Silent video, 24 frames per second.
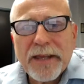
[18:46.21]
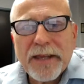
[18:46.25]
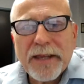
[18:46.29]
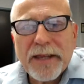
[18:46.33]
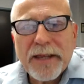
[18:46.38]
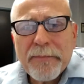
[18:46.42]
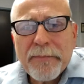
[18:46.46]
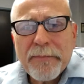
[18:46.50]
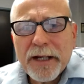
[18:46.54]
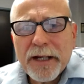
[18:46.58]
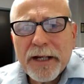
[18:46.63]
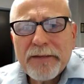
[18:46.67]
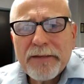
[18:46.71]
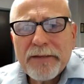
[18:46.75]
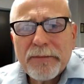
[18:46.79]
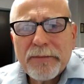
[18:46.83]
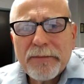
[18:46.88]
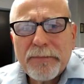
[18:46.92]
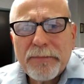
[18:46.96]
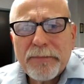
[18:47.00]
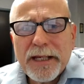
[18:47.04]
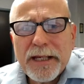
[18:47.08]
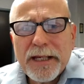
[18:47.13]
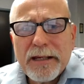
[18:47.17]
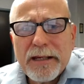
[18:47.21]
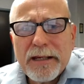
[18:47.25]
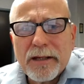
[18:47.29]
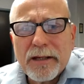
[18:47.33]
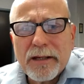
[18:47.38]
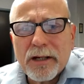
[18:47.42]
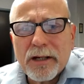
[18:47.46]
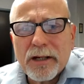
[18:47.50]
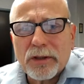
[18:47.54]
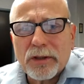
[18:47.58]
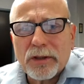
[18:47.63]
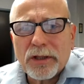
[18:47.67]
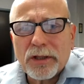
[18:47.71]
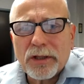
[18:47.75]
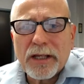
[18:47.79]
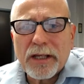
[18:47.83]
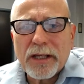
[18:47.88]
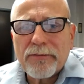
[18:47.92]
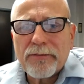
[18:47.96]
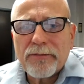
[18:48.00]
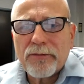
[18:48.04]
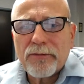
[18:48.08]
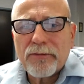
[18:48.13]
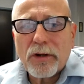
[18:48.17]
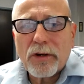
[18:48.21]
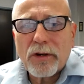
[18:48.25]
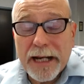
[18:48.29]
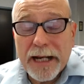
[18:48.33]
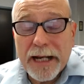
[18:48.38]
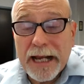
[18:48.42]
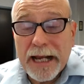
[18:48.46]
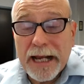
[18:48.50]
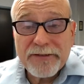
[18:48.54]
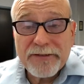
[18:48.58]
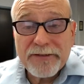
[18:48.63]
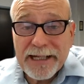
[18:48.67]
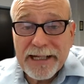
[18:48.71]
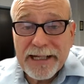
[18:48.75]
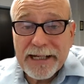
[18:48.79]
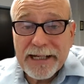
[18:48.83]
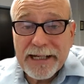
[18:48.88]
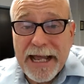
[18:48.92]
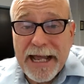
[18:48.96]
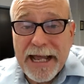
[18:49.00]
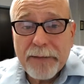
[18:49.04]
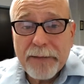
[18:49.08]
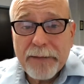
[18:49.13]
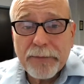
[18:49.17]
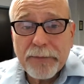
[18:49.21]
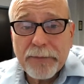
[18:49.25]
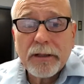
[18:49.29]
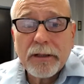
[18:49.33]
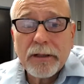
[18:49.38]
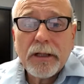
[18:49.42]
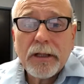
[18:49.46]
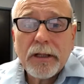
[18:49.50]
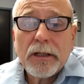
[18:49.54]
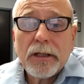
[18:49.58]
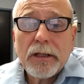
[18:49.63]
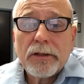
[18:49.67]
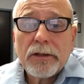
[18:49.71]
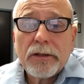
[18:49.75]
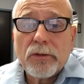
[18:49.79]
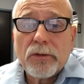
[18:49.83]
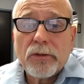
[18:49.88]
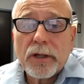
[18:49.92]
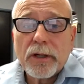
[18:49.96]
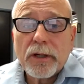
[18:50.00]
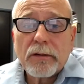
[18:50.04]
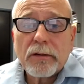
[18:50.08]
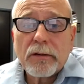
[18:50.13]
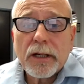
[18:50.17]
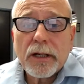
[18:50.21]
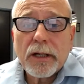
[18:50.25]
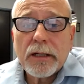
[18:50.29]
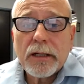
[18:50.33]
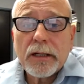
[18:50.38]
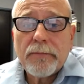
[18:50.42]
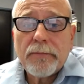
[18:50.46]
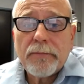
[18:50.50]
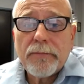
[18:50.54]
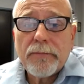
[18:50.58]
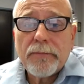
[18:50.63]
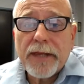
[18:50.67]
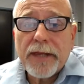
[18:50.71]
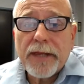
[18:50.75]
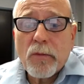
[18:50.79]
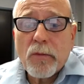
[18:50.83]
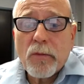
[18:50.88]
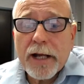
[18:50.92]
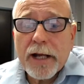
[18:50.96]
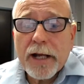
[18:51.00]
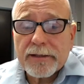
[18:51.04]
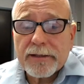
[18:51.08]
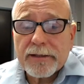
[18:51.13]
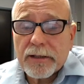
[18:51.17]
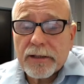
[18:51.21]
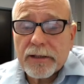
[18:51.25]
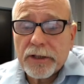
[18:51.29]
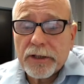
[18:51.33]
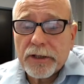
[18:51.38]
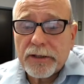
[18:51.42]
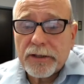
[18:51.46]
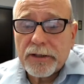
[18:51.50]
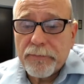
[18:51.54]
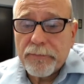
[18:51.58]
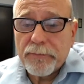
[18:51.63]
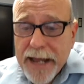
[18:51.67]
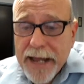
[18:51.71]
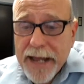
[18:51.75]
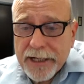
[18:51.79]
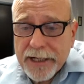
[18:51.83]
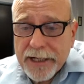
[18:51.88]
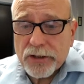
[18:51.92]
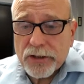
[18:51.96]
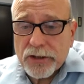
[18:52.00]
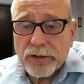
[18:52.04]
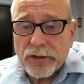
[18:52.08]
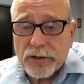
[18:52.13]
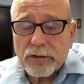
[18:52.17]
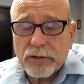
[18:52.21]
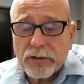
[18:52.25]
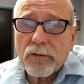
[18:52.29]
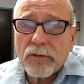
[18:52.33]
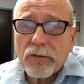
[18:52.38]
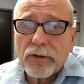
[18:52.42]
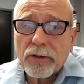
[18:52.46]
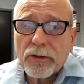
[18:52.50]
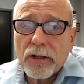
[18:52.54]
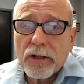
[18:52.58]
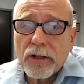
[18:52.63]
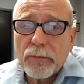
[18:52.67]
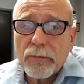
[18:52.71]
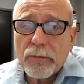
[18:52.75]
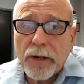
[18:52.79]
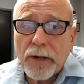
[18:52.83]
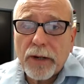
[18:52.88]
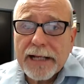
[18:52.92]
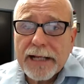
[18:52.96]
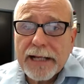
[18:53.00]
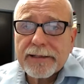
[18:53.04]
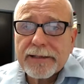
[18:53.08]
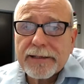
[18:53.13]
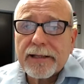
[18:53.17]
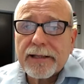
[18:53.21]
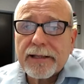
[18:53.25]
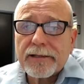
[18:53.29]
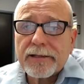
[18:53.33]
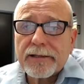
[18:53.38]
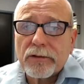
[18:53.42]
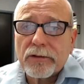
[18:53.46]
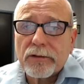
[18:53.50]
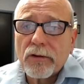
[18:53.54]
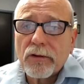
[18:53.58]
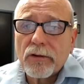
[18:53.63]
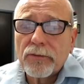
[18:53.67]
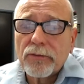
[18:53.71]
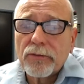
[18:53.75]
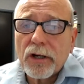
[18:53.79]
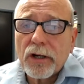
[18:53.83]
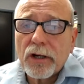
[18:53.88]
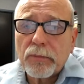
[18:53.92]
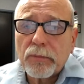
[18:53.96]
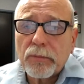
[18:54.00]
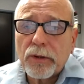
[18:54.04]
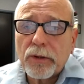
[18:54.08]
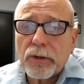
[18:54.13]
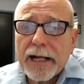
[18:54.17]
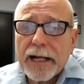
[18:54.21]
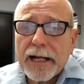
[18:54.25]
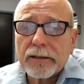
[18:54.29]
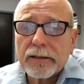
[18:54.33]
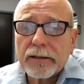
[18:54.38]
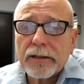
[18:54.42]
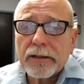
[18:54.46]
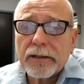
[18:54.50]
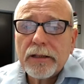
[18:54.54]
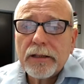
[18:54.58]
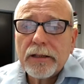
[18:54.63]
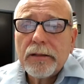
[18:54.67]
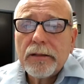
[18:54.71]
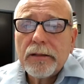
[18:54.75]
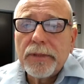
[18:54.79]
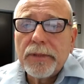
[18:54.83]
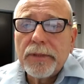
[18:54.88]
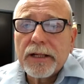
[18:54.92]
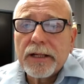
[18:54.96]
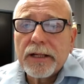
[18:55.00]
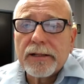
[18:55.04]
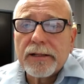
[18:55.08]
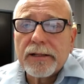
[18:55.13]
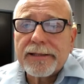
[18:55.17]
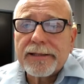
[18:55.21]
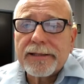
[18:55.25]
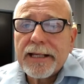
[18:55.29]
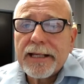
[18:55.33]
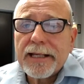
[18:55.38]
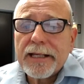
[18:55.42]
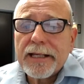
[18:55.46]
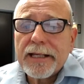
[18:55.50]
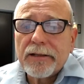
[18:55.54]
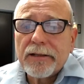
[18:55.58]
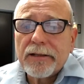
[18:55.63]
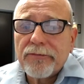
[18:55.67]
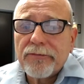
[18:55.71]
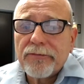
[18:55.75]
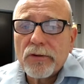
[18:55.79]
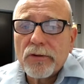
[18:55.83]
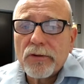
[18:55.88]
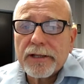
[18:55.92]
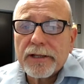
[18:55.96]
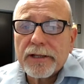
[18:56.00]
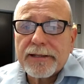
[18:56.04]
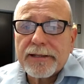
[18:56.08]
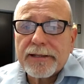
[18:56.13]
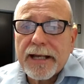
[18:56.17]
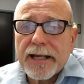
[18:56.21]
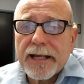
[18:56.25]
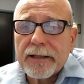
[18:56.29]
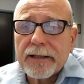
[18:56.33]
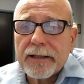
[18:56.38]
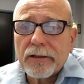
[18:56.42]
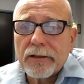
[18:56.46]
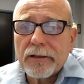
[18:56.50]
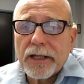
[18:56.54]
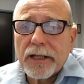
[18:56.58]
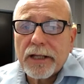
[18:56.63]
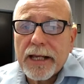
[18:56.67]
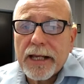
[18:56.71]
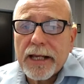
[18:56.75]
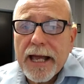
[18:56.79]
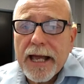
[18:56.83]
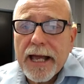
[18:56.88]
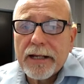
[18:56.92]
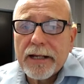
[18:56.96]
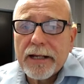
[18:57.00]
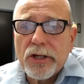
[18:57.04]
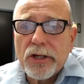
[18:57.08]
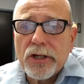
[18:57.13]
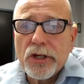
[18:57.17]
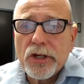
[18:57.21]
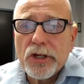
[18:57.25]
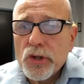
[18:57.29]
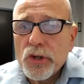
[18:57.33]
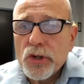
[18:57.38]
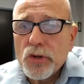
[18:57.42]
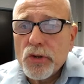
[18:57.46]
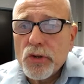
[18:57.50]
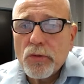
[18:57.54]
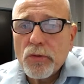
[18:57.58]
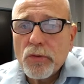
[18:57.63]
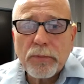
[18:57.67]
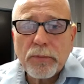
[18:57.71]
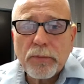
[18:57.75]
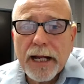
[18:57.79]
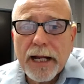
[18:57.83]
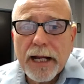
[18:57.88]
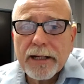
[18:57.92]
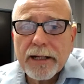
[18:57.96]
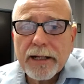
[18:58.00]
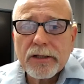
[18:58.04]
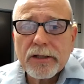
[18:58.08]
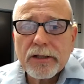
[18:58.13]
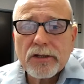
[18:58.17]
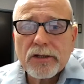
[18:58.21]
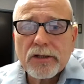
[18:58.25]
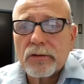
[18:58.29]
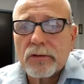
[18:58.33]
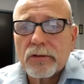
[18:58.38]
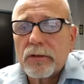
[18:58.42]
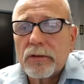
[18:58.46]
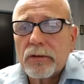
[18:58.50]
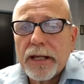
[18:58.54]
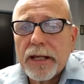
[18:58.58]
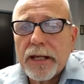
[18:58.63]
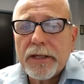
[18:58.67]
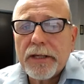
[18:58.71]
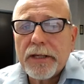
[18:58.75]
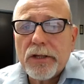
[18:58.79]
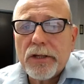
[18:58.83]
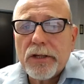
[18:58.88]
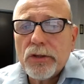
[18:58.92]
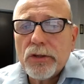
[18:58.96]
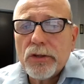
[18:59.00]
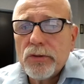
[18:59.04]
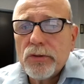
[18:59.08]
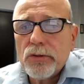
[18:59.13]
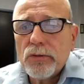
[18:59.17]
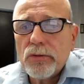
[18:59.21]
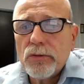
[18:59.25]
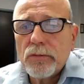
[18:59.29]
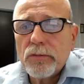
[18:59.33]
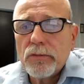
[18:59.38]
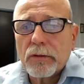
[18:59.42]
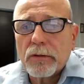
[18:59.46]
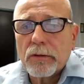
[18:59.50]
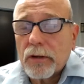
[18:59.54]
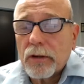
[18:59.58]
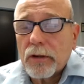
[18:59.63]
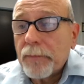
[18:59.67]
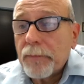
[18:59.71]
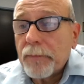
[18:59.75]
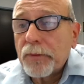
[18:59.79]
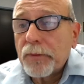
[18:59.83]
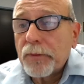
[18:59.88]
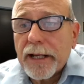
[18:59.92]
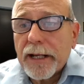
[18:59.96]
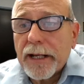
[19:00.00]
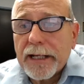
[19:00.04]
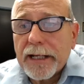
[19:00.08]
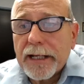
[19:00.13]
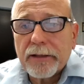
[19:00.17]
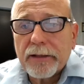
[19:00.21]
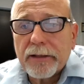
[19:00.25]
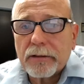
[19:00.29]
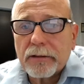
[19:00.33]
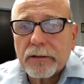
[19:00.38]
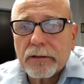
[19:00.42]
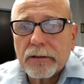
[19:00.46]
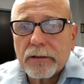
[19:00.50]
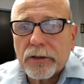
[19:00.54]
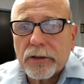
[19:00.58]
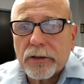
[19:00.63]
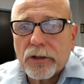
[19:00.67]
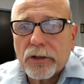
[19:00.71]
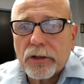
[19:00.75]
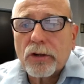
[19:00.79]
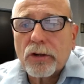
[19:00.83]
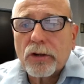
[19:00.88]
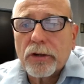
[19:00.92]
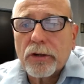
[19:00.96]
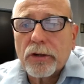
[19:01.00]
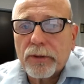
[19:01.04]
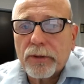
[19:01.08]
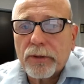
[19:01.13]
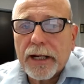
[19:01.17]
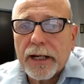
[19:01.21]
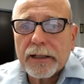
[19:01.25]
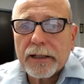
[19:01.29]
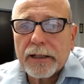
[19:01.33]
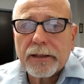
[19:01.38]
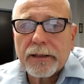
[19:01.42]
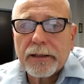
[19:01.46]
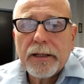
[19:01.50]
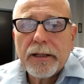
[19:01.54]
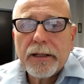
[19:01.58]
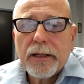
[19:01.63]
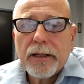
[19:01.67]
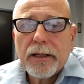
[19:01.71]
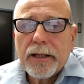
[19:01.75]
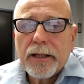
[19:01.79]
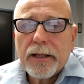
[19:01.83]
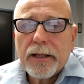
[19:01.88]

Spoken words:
They might even be, looking for, and I've seen it happen, to where they want someone to manage their overall process, their overall product, because they need to focus on looking at new products or maybe new or upgrading their current product